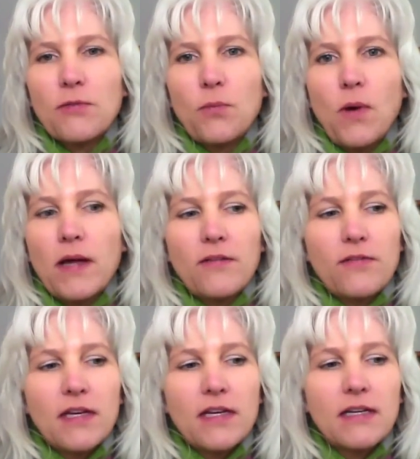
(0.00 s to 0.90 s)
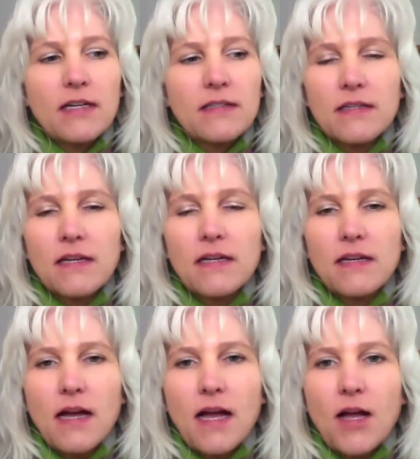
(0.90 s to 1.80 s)
one of the...
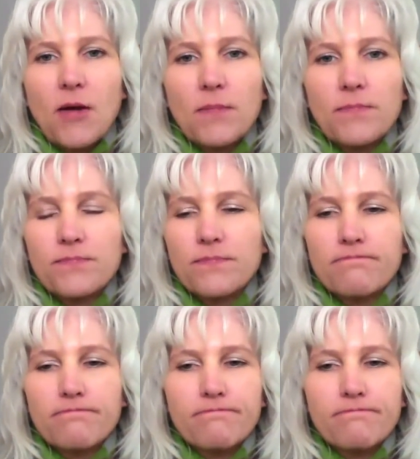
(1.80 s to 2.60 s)
We're